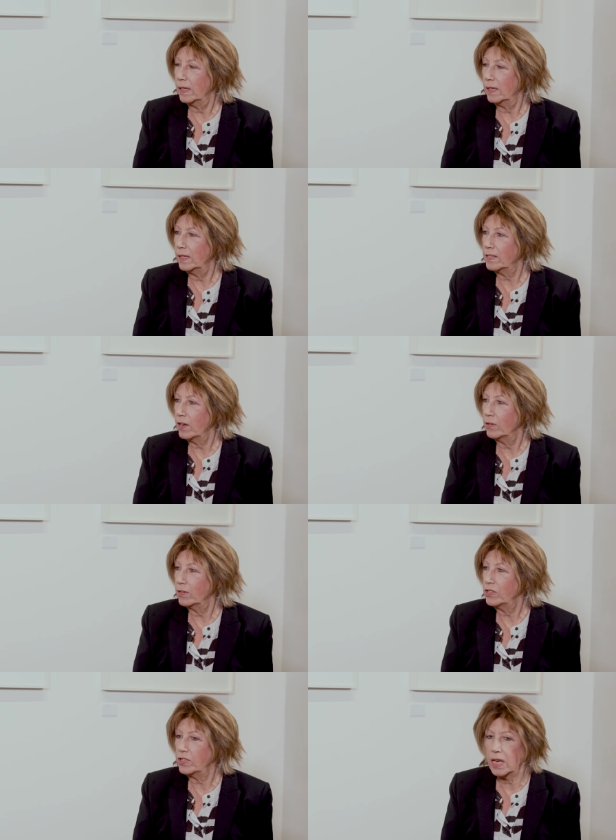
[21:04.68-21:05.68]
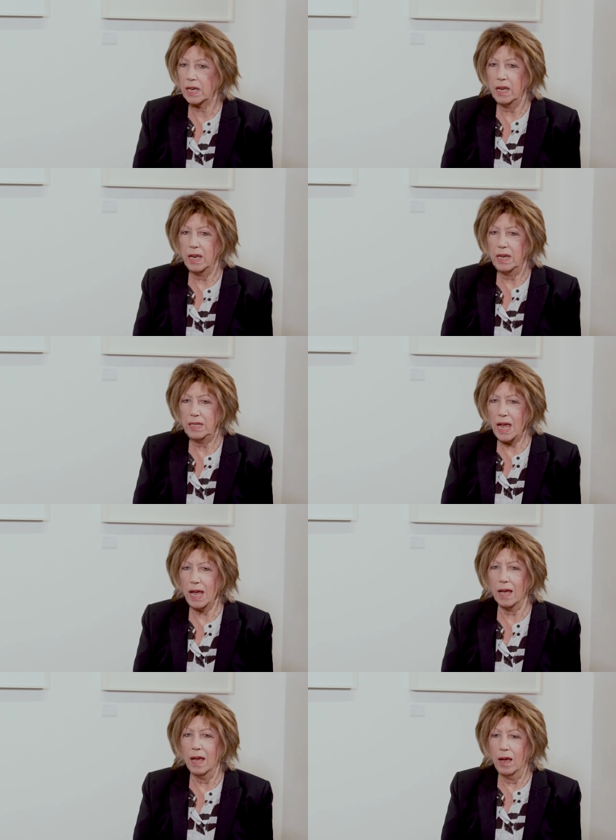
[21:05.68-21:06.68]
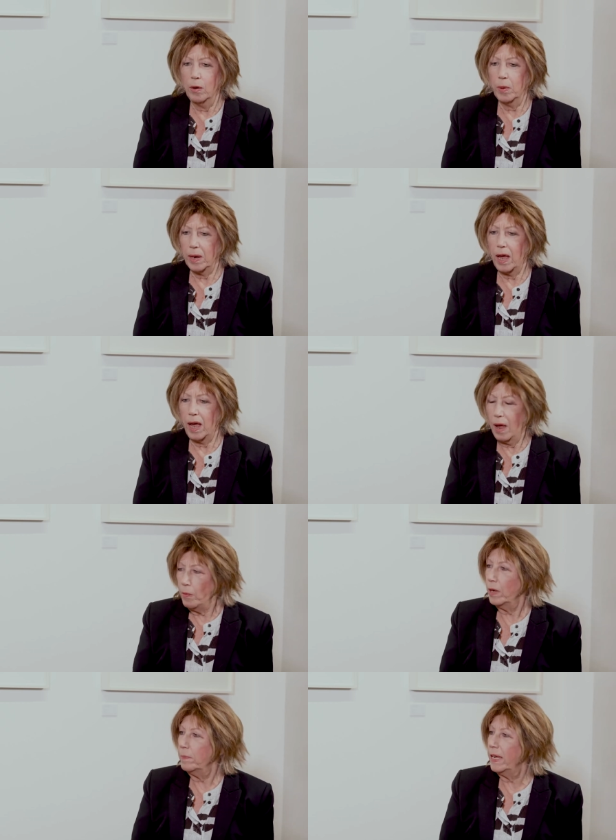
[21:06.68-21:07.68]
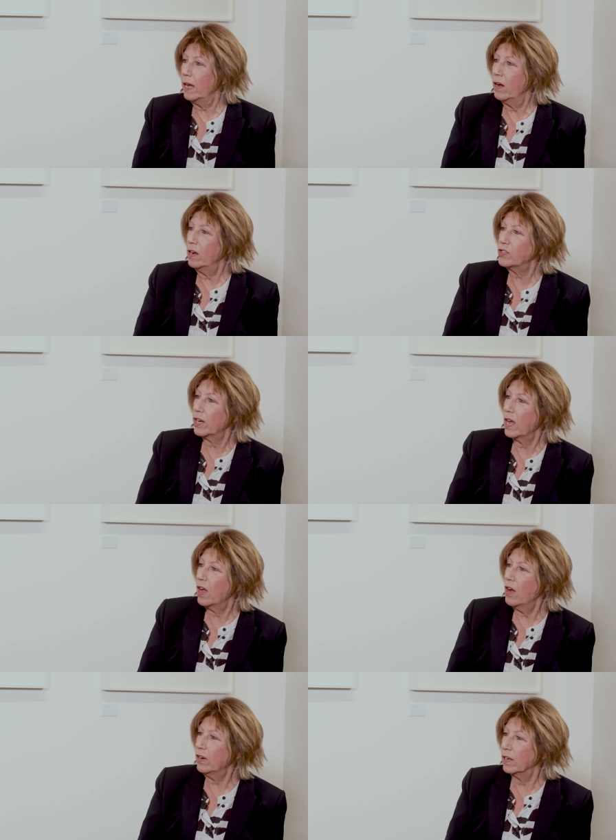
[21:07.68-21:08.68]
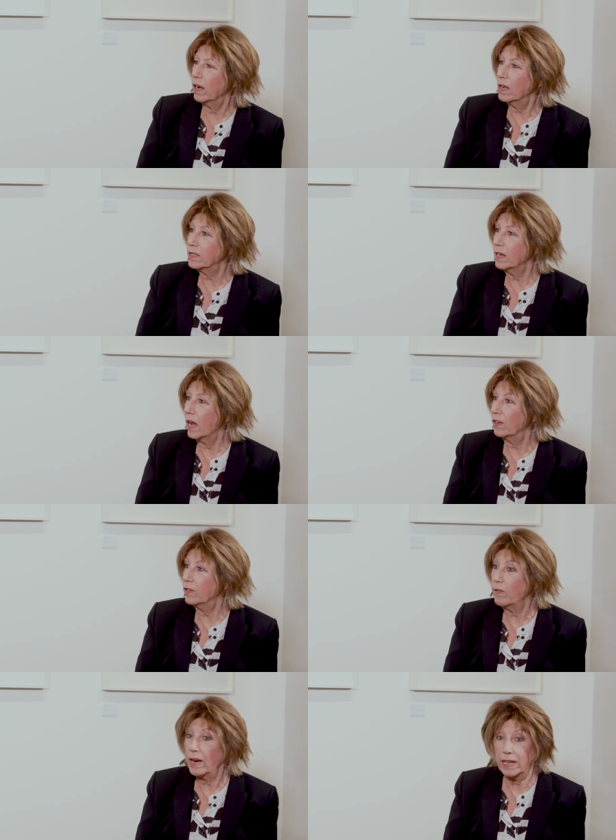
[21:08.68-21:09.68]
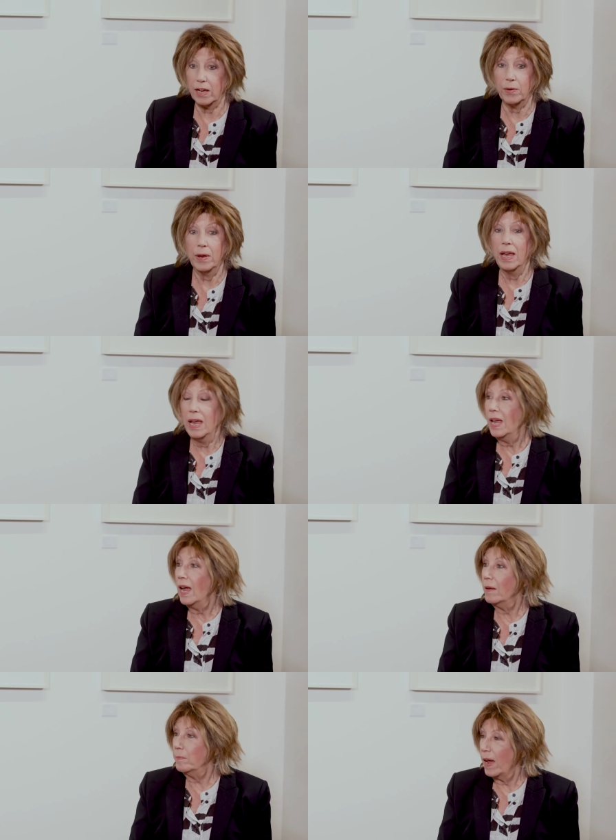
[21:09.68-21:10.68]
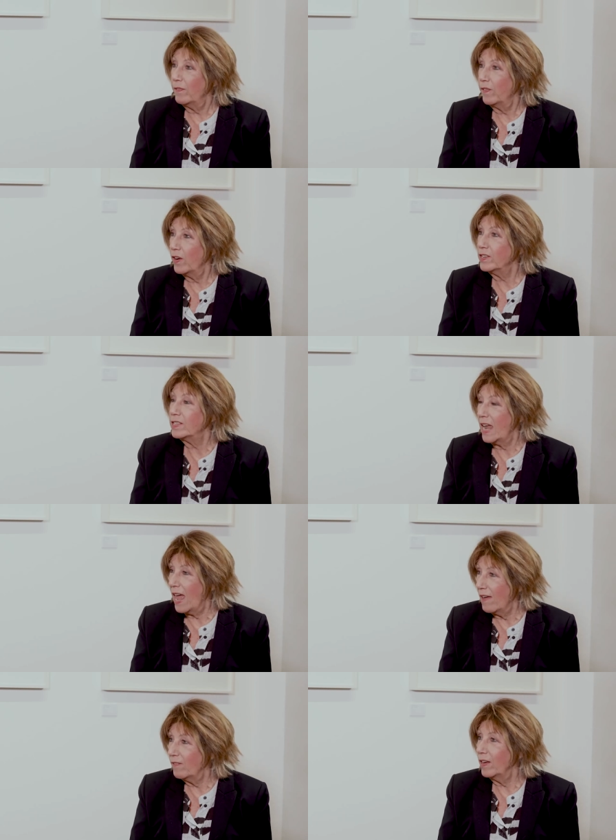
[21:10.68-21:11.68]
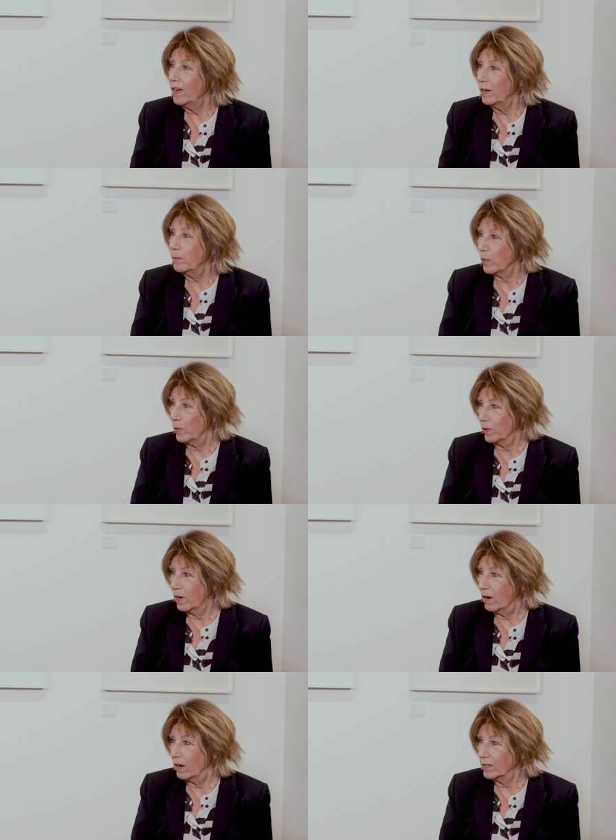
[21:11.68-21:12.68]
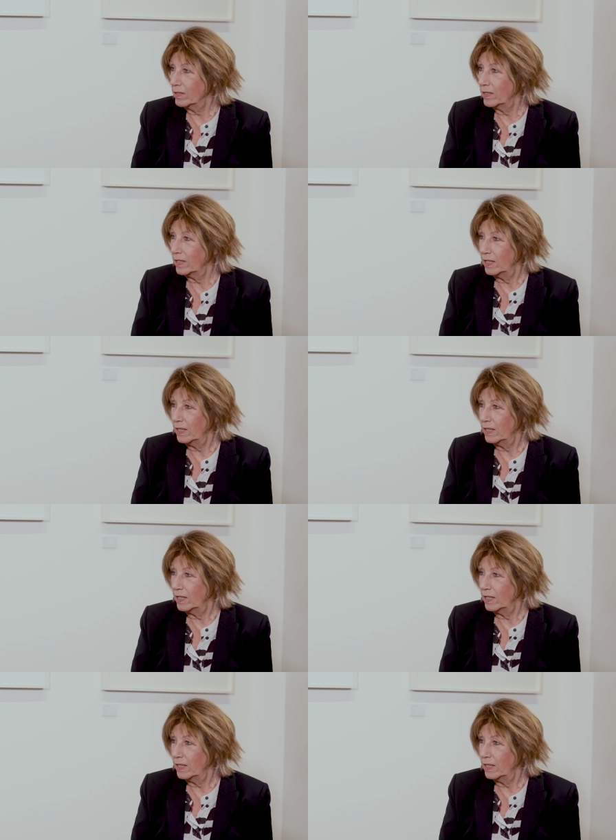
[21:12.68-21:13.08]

And he told me, she said, yeah, well, I want to meet her. She said, I heard her last night on the radio. My first ever broadcast.